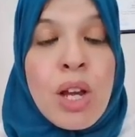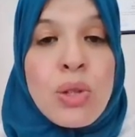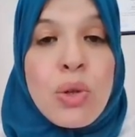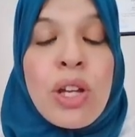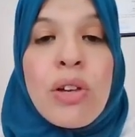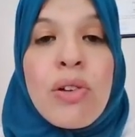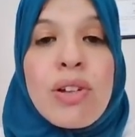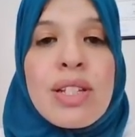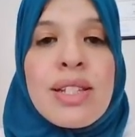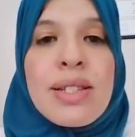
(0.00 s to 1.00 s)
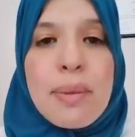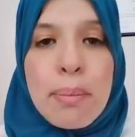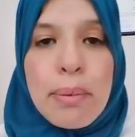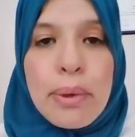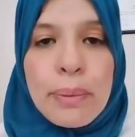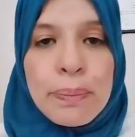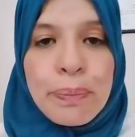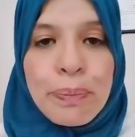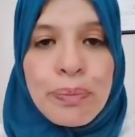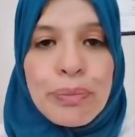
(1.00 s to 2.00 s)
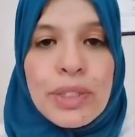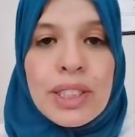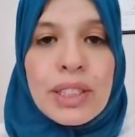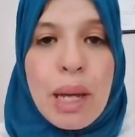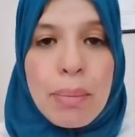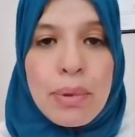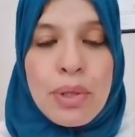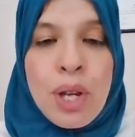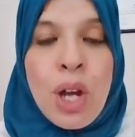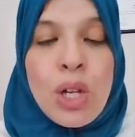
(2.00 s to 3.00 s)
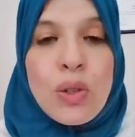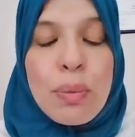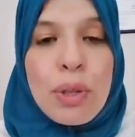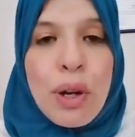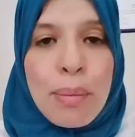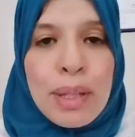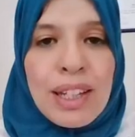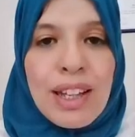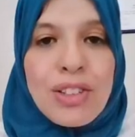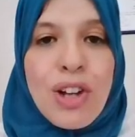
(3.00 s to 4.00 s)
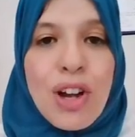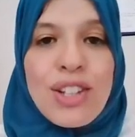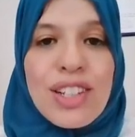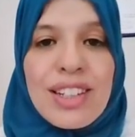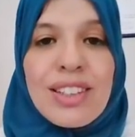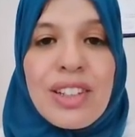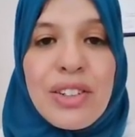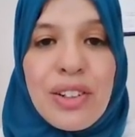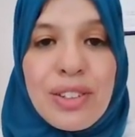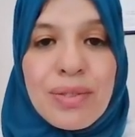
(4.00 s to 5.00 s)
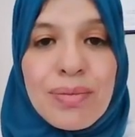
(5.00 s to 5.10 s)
So here are the simple steps to becoming a toxic leader.